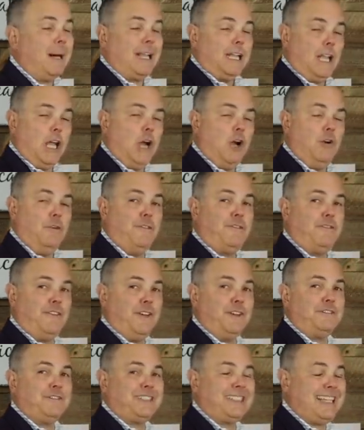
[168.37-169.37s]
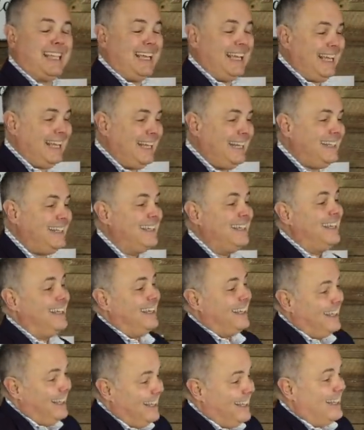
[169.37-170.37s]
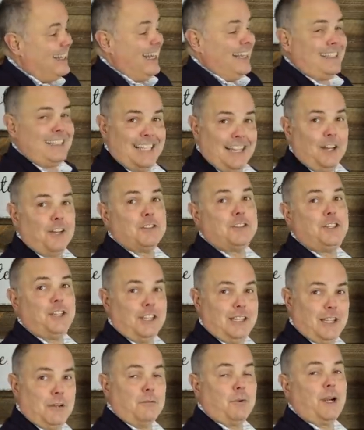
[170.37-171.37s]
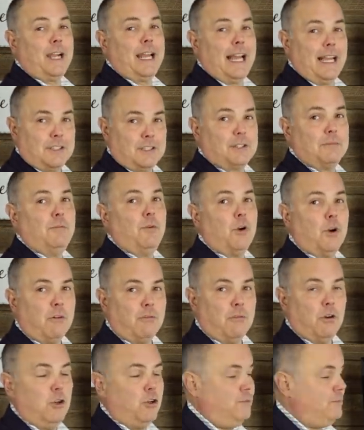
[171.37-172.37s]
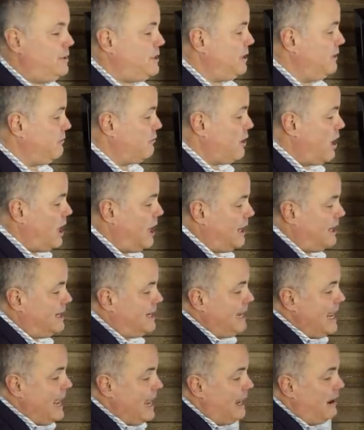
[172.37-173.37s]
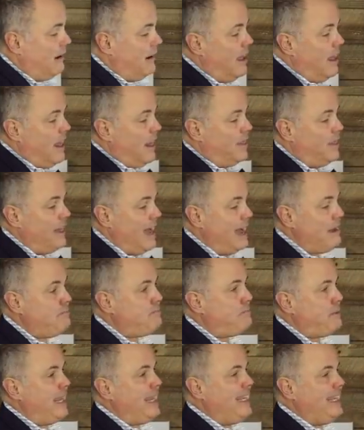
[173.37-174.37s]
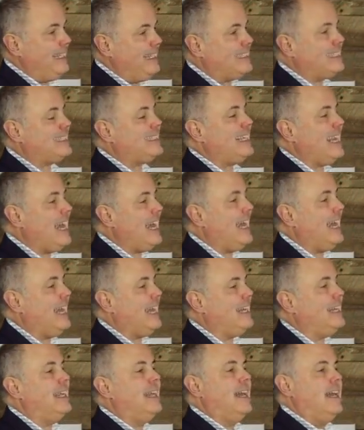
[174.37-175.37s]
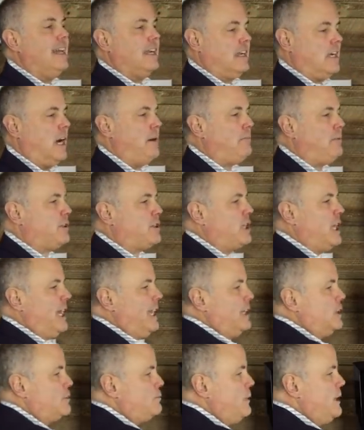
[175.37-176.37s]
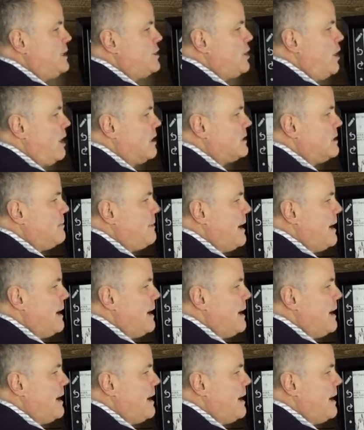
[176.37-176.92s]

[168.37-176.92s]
below fifteen, that tells you that we got some more room to run. Now, that being said, a couple things. We talked